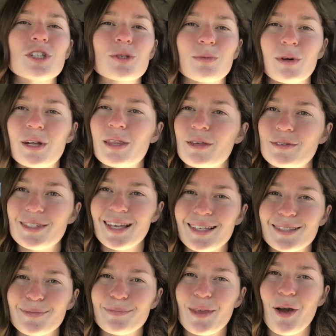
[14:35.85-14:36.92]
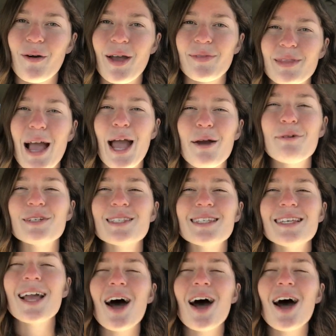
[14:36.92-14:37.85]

Just one of those days. Okay, I will see